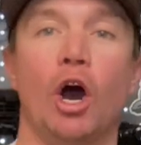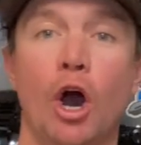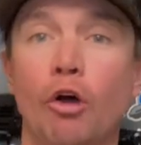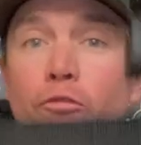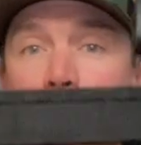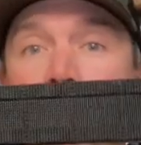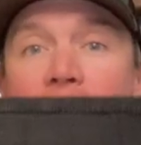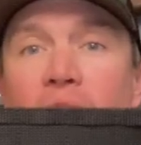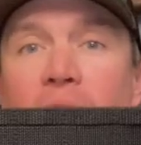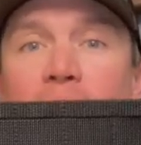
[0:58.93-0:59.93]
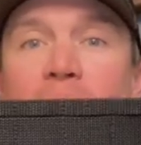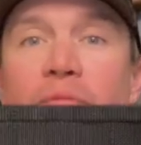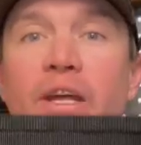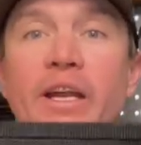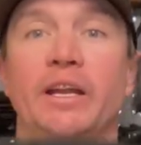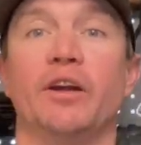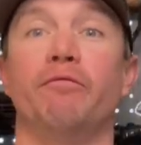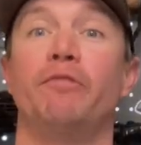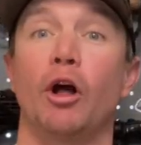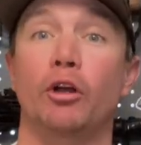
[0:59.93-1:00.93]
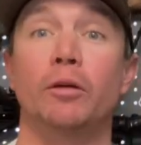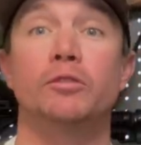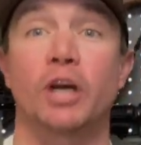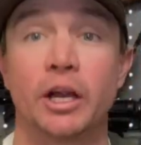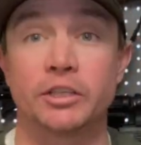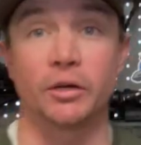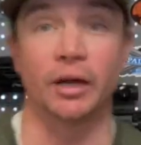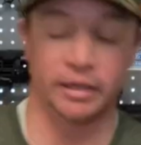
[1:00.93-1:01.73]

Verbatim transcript: overbelt that, you know, velcros onto it.